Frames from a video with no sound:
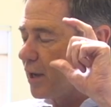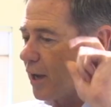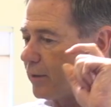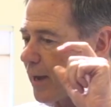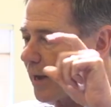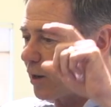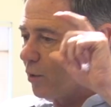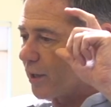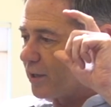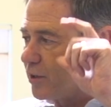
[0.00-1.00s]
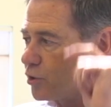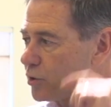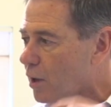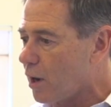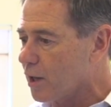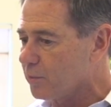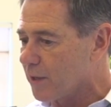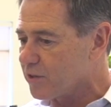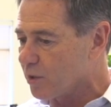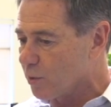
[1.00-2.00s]
And now, in addition to
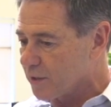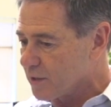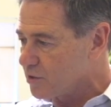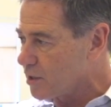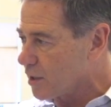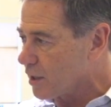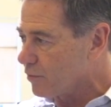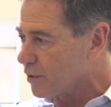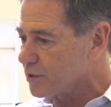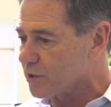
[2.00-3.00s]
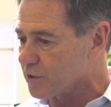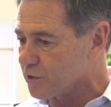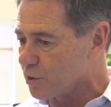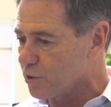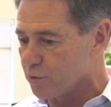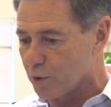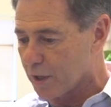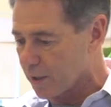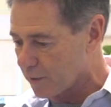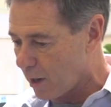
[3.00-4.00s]
augmenting what they see, for instance, a surgeon
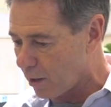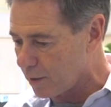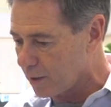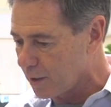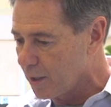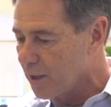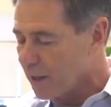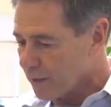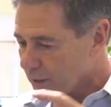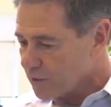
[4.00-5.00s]
looking at the heart, and